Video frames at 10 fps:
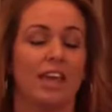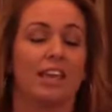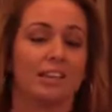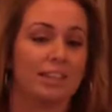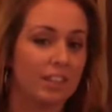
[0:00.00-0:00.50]

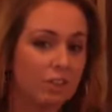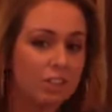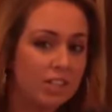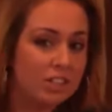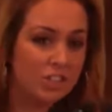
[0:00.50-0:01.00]
It
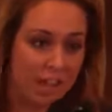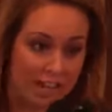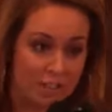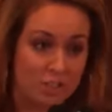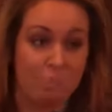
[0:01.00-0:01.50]
literally
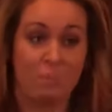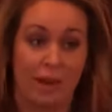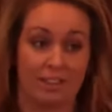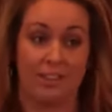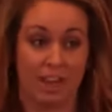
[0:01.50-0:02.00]
changed
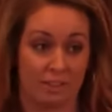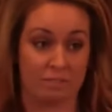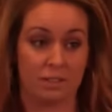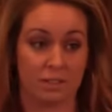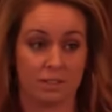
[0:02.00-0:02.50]
my
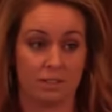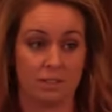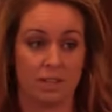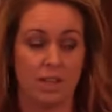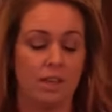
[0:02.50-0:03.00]
life.
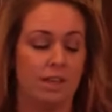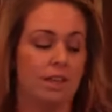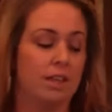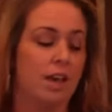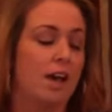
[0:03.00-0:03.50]

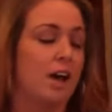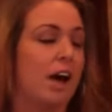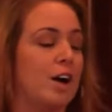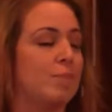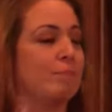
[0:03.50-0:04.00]

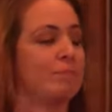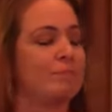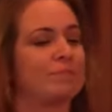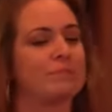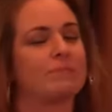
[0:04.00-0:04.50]
Um,
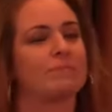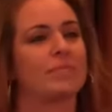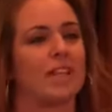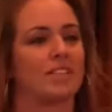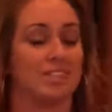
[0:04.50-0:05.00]

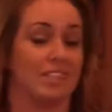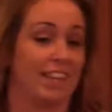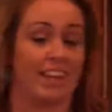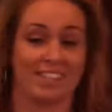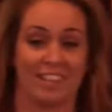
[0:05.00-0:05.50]

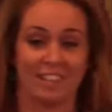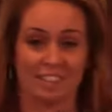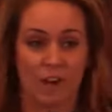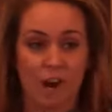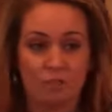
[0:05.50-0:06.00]
like I said,
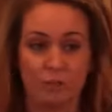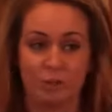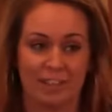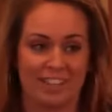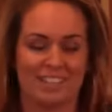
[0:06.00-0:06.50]
this is hard for
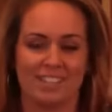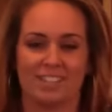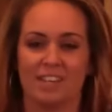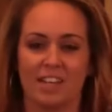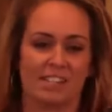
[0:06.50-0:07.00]
me
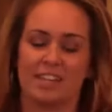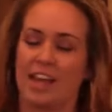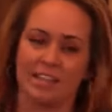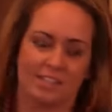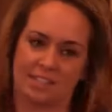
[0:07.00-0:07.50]
because it's
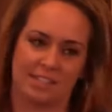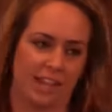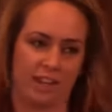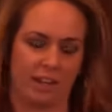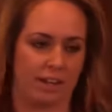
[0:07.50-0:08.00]
not easy
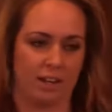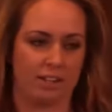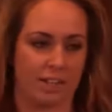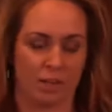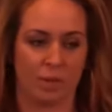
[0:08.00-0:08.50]
standing here
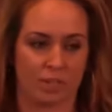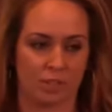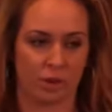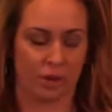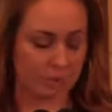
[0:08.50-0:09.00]
and telling my
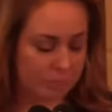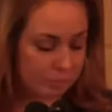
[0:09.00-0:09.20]
story.